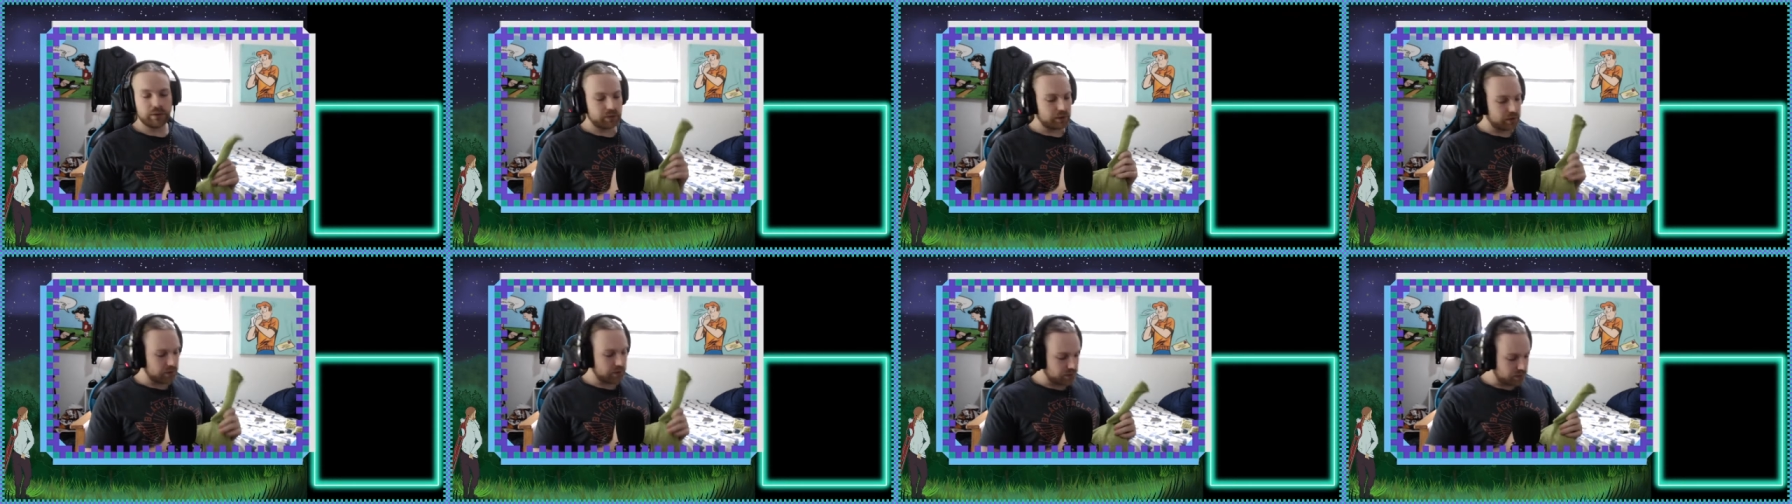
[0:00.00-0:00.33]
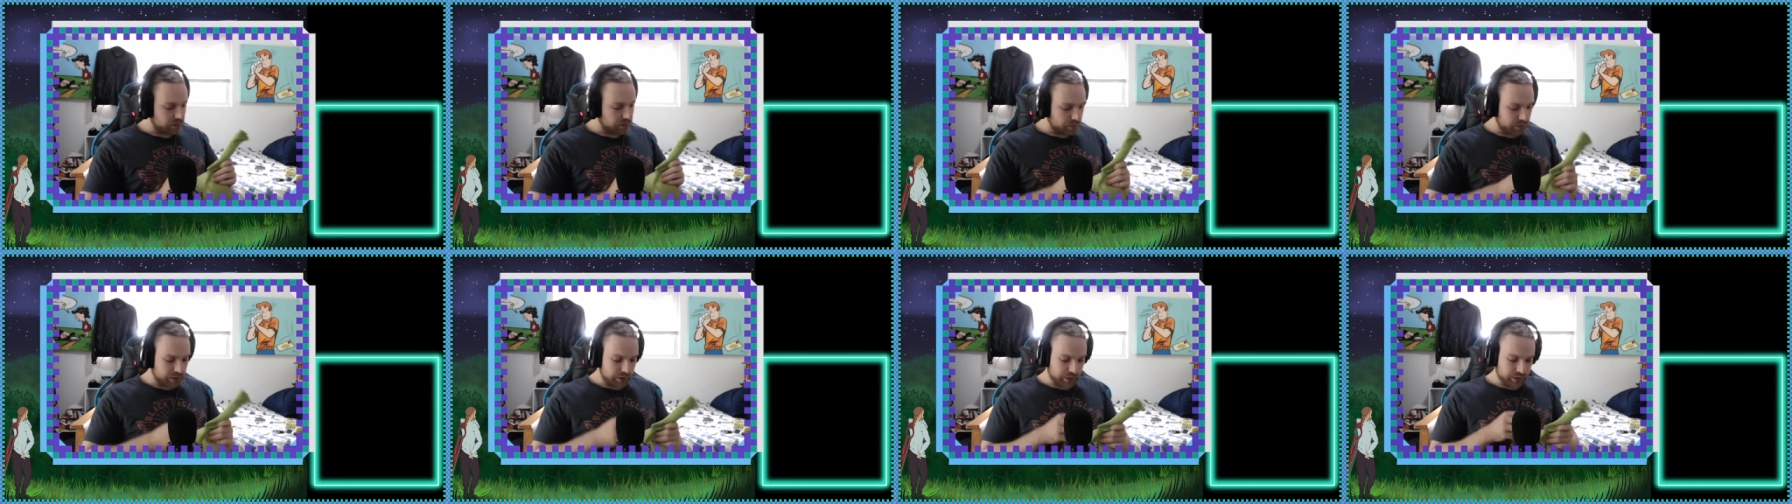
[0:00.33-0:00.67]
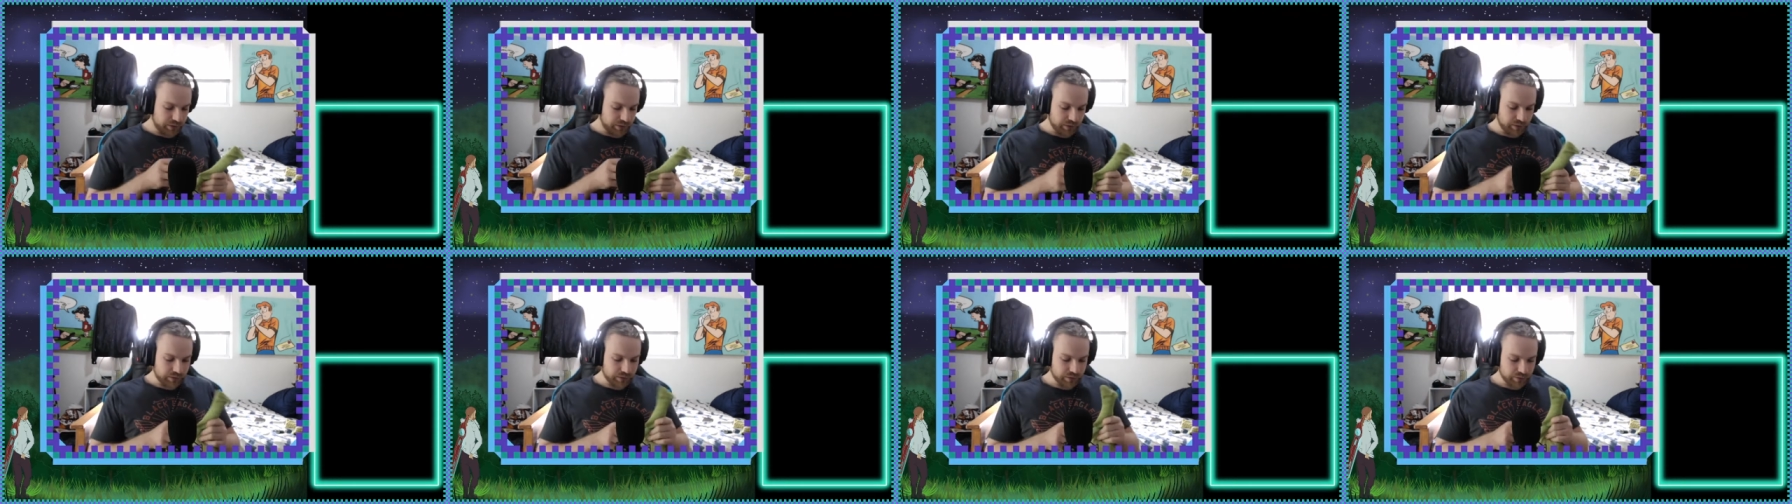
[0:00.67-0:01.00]
Leg seems
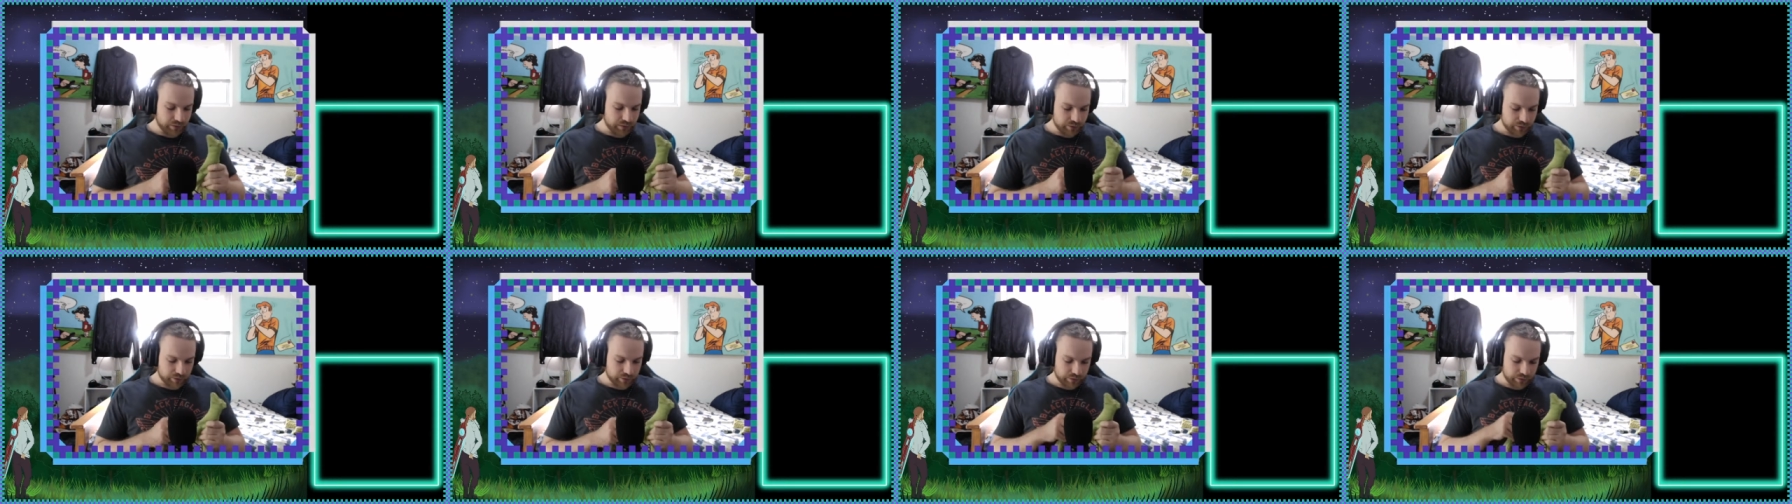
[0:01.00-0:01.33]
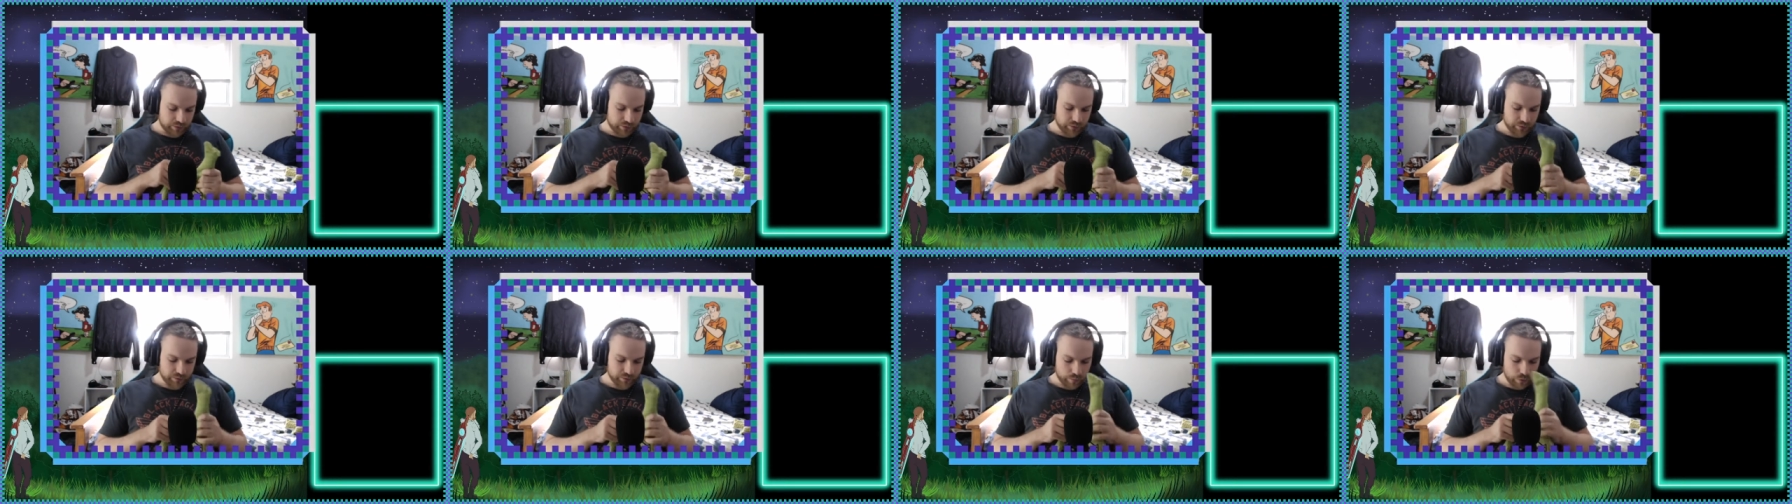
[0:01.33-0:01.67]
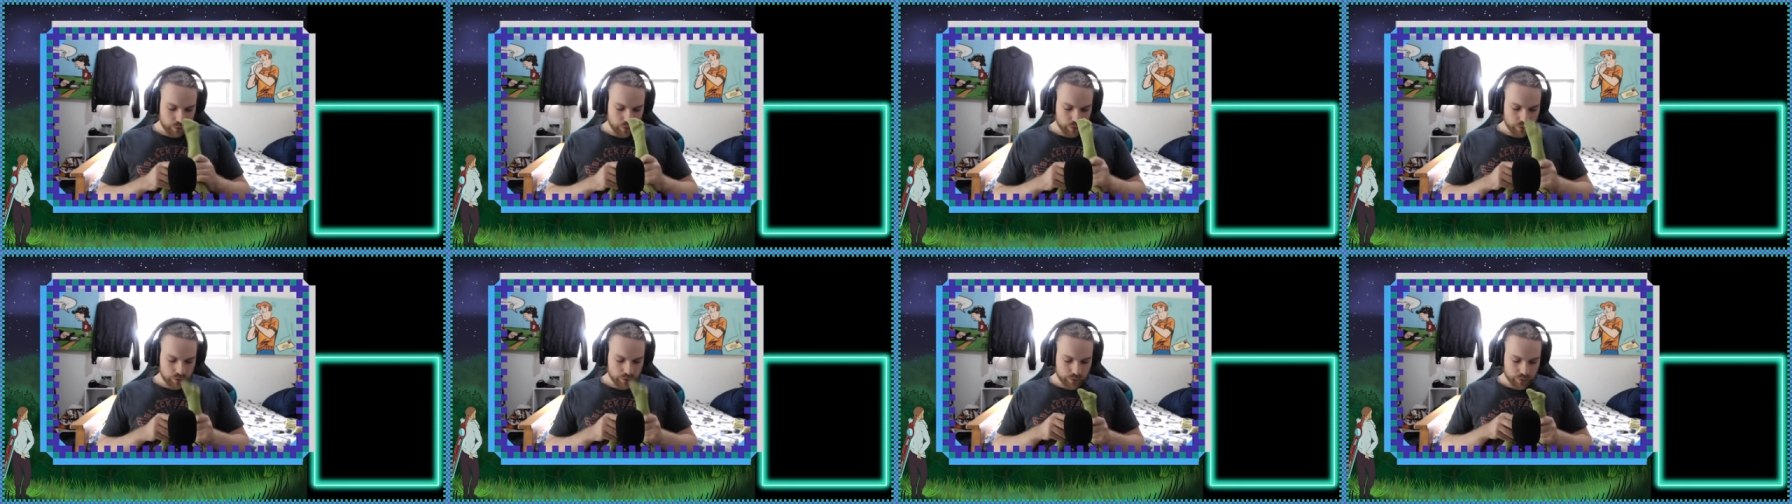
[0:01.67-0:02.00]
easiest. It's a
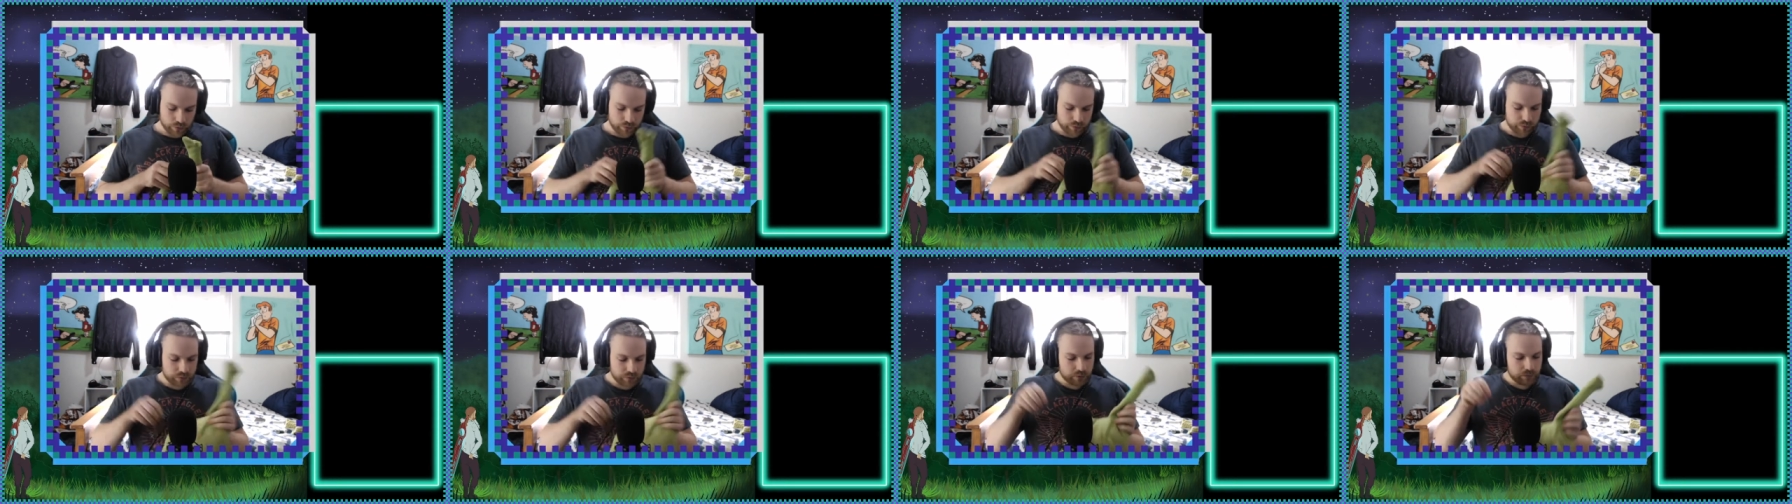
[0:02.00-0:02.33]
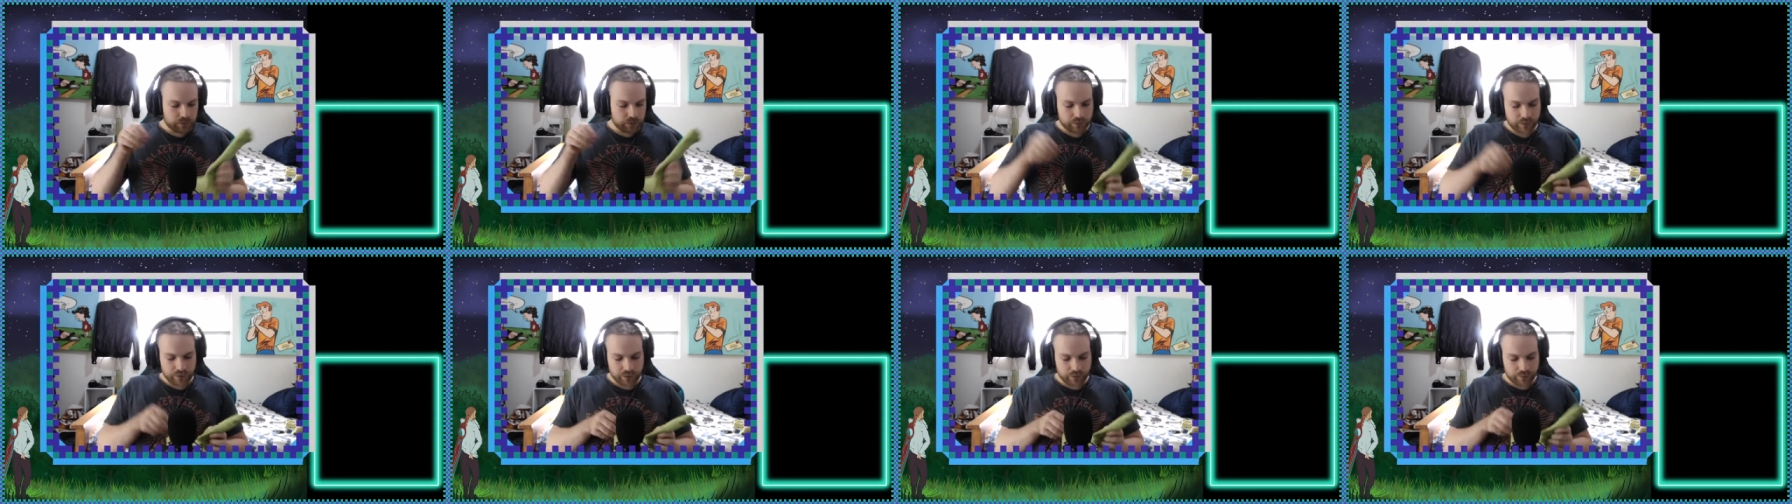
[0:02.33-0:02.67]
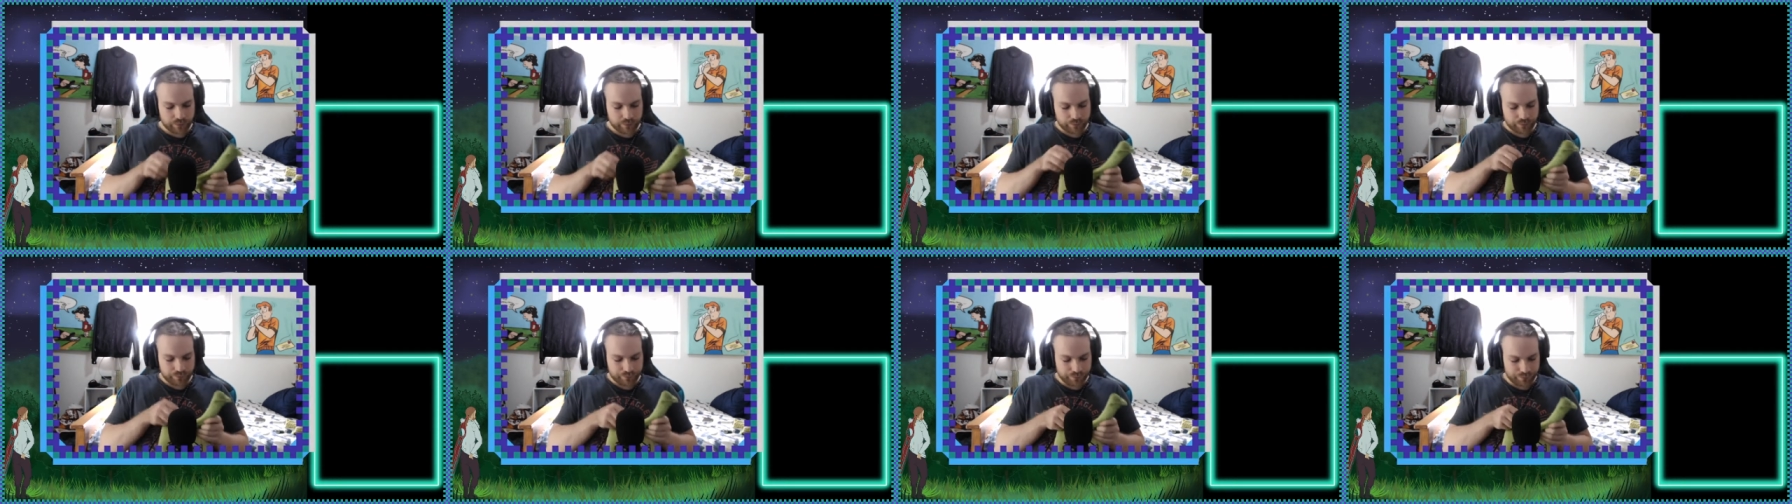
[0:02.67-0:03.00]
small hole so far.